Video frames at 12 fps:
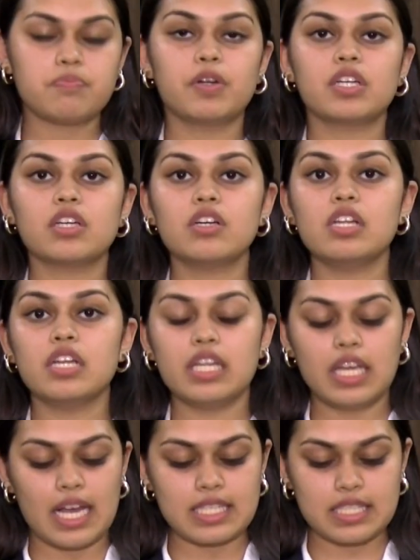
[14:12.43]

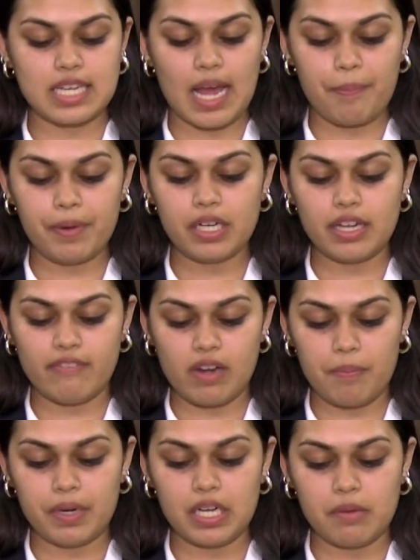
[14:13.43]
particularly as rapid development